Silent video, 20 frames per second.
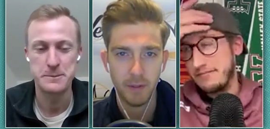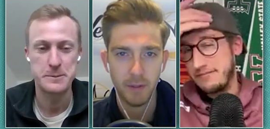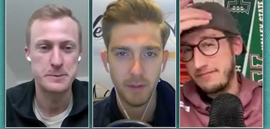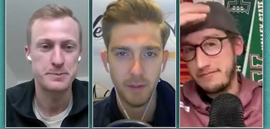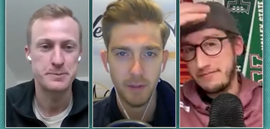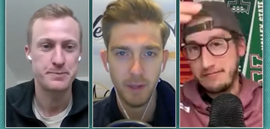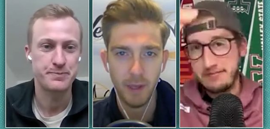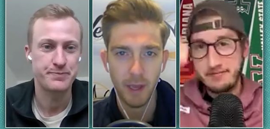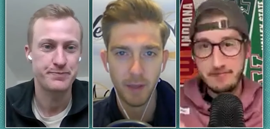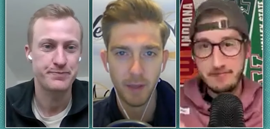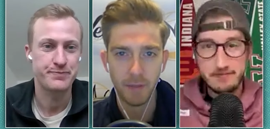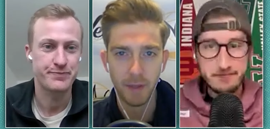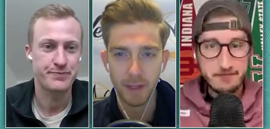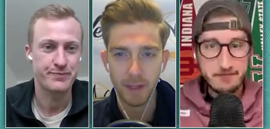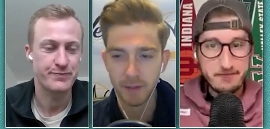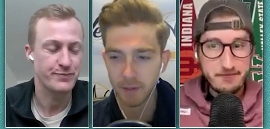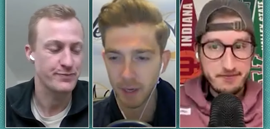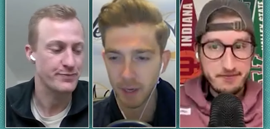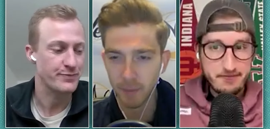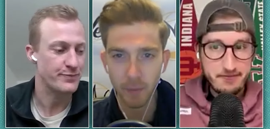Speaker 1: Yeah,
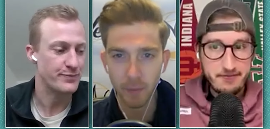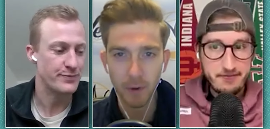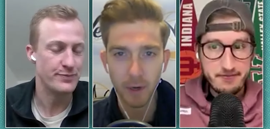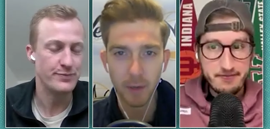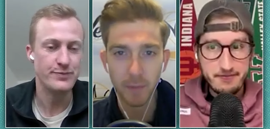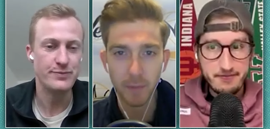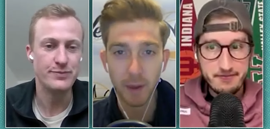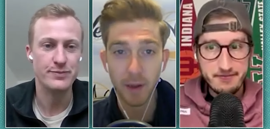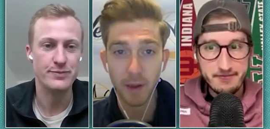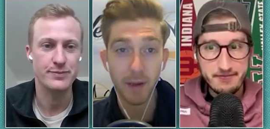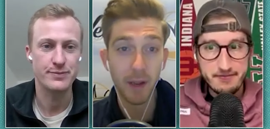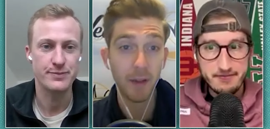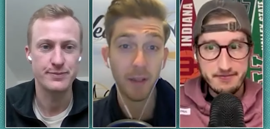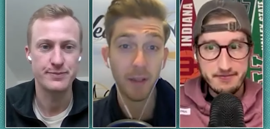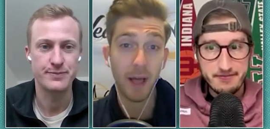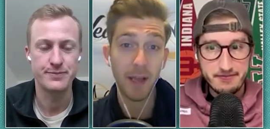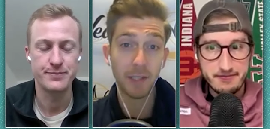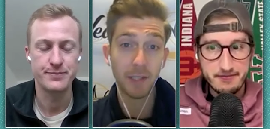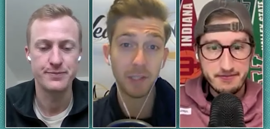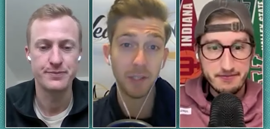that's what I'm worried about. Now,
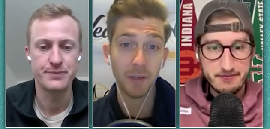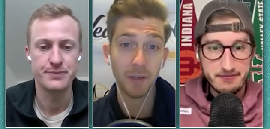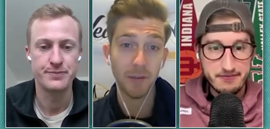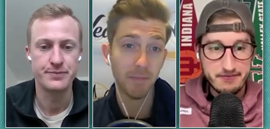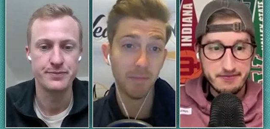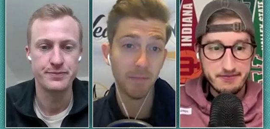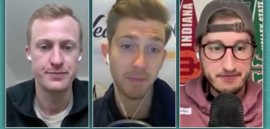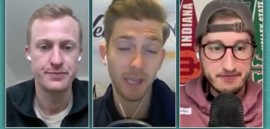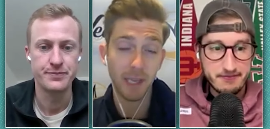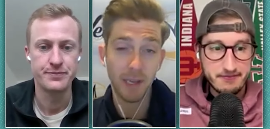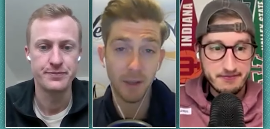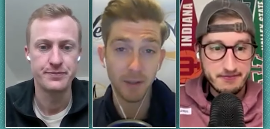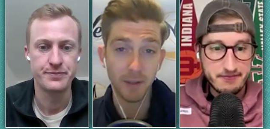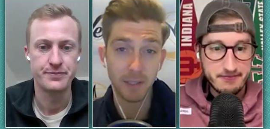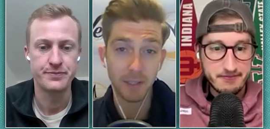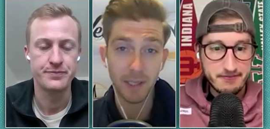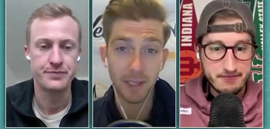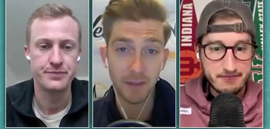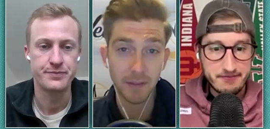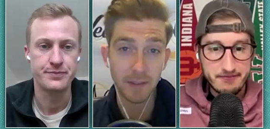last year, San Diego
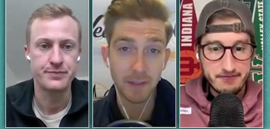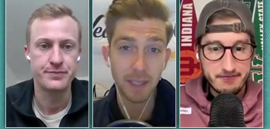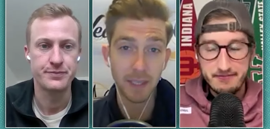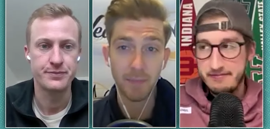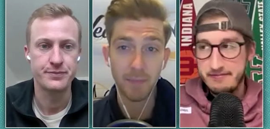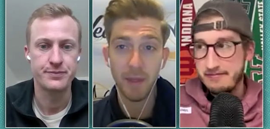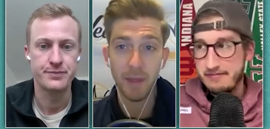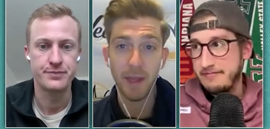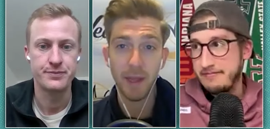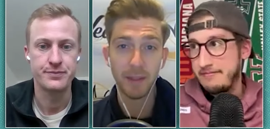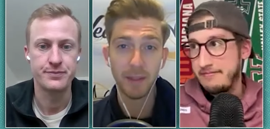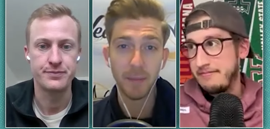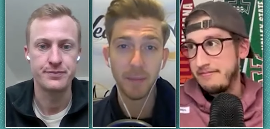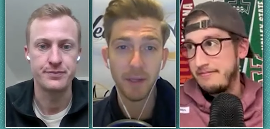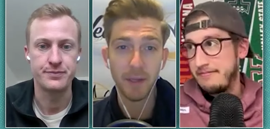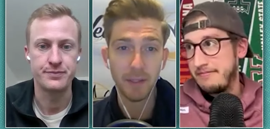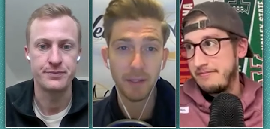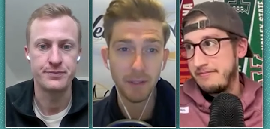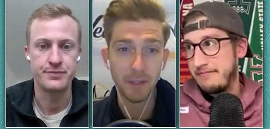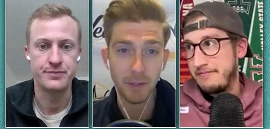State did the same thing. They
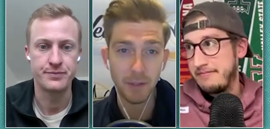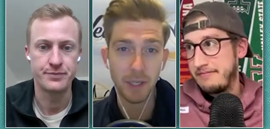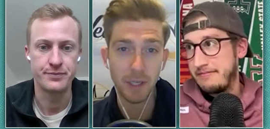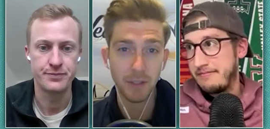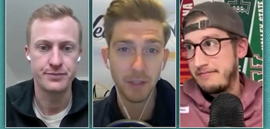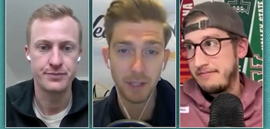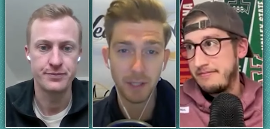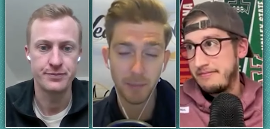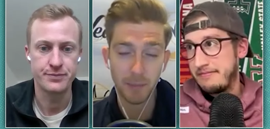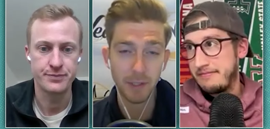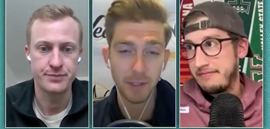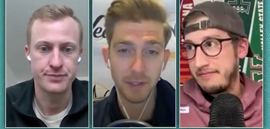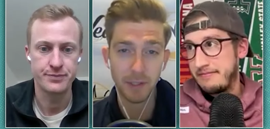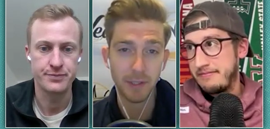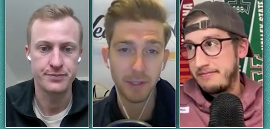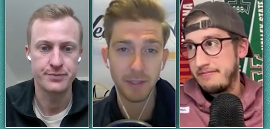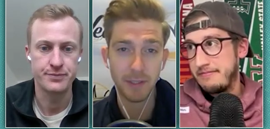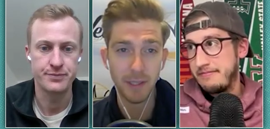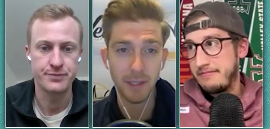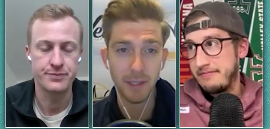beat two d- double
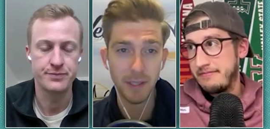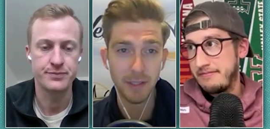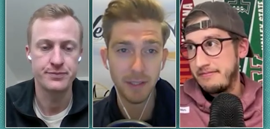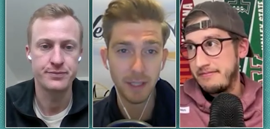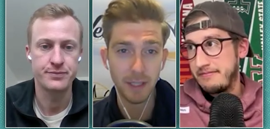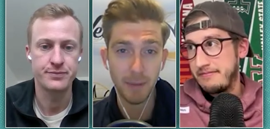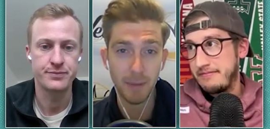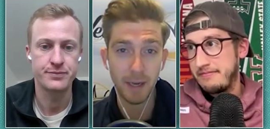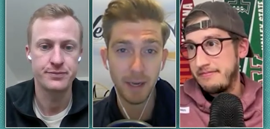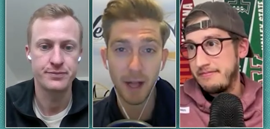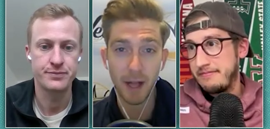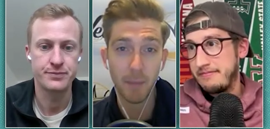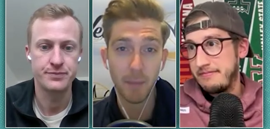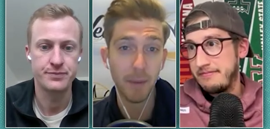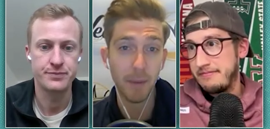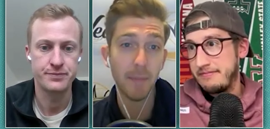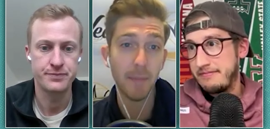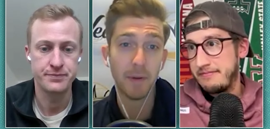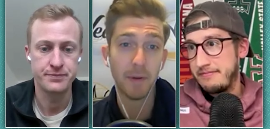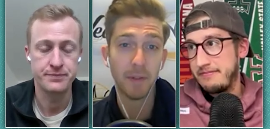digit seeds and they beat
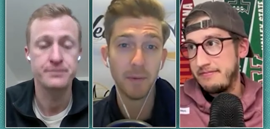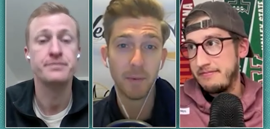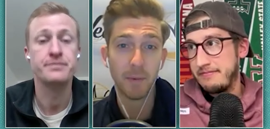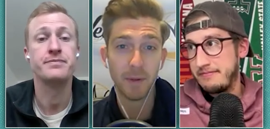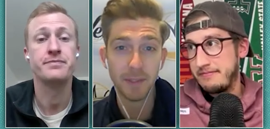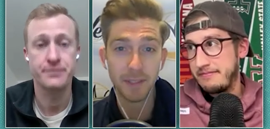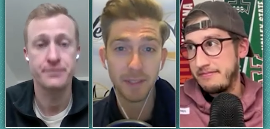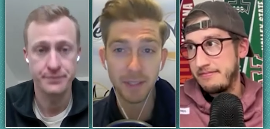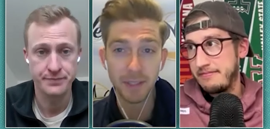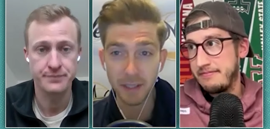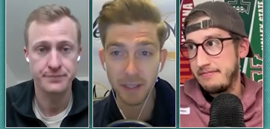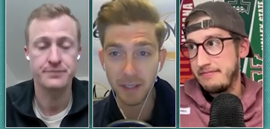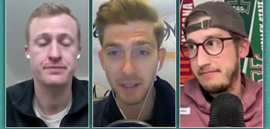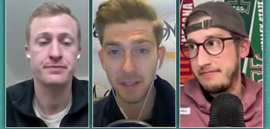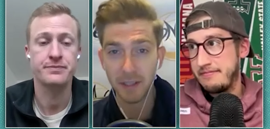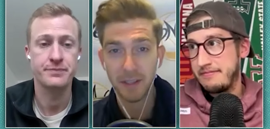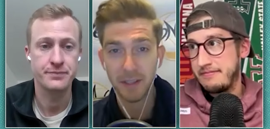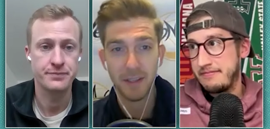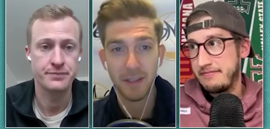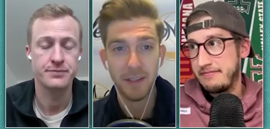Alabama, the one seed.
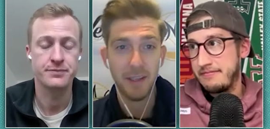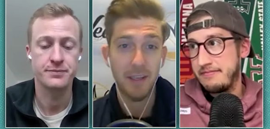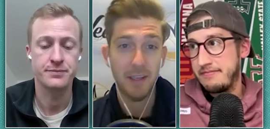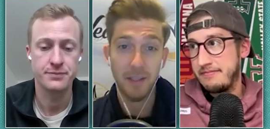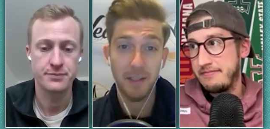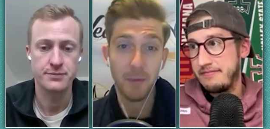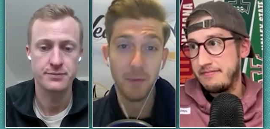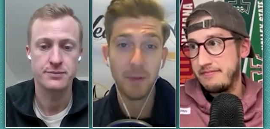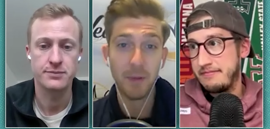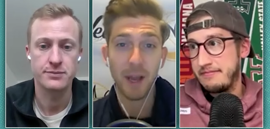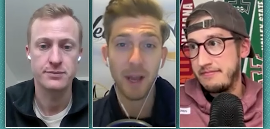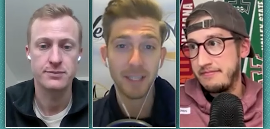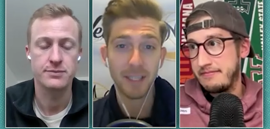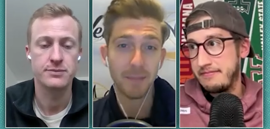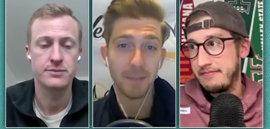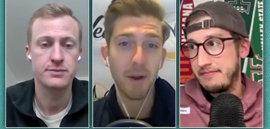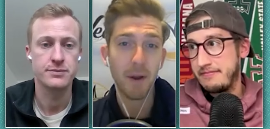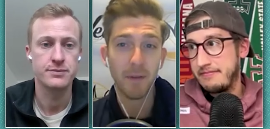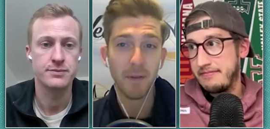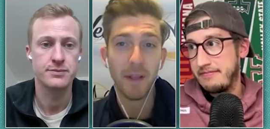
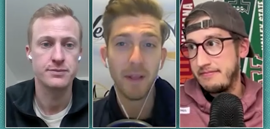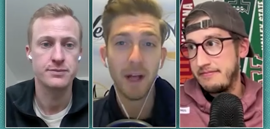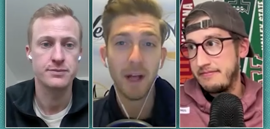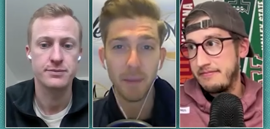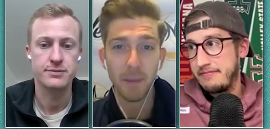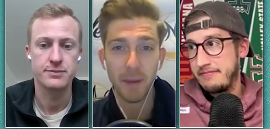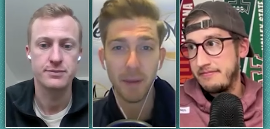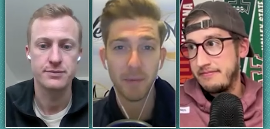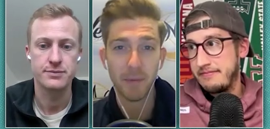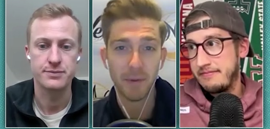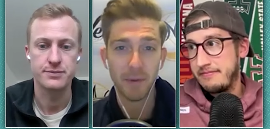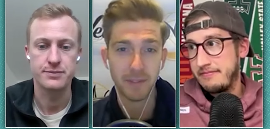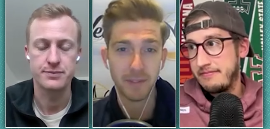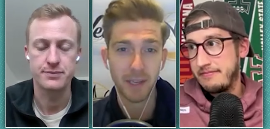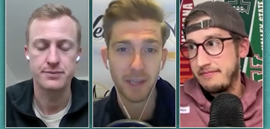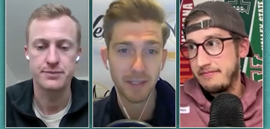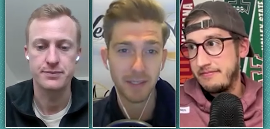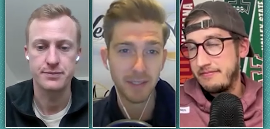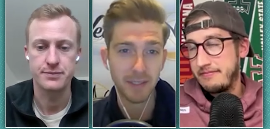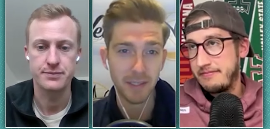UConn's better than Alabama was
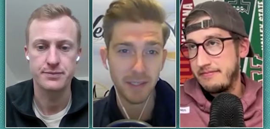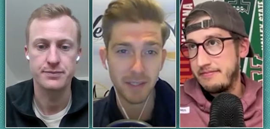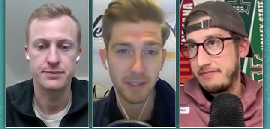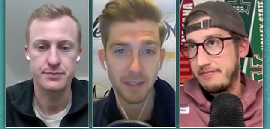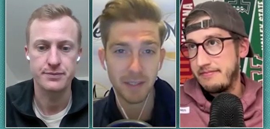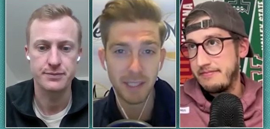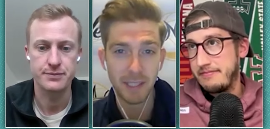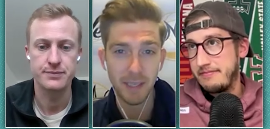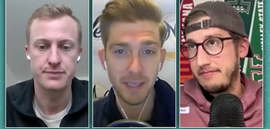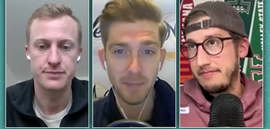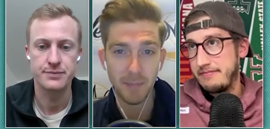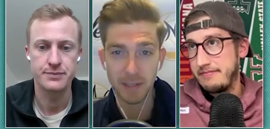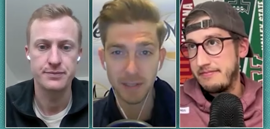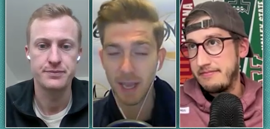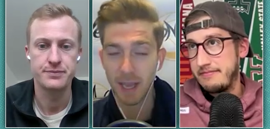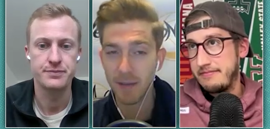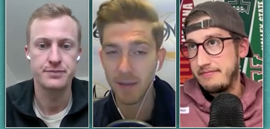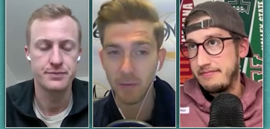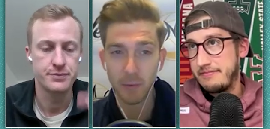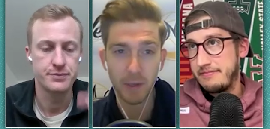last season. This team doesn't
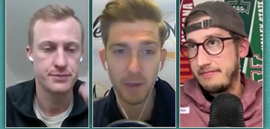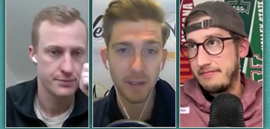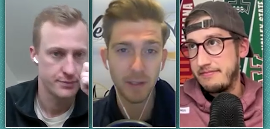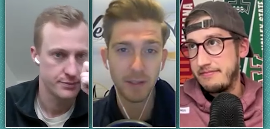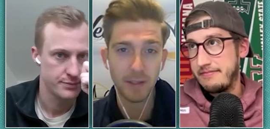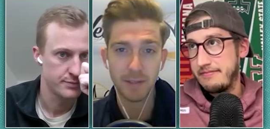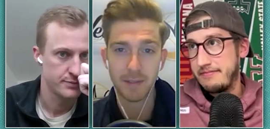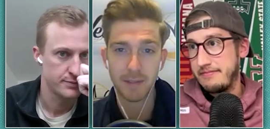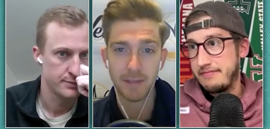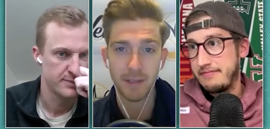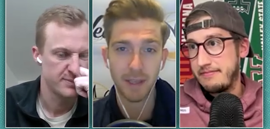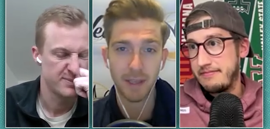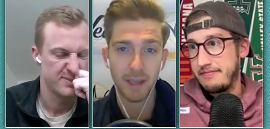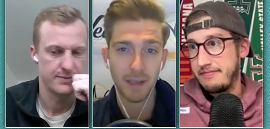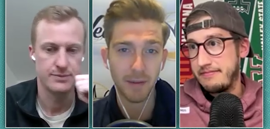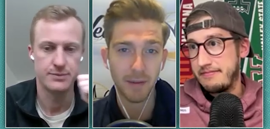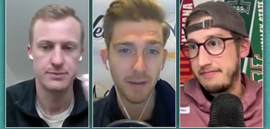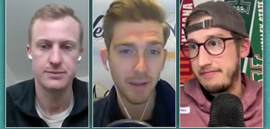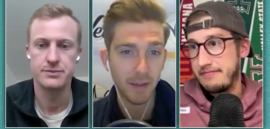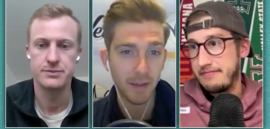have a weakness. Uh,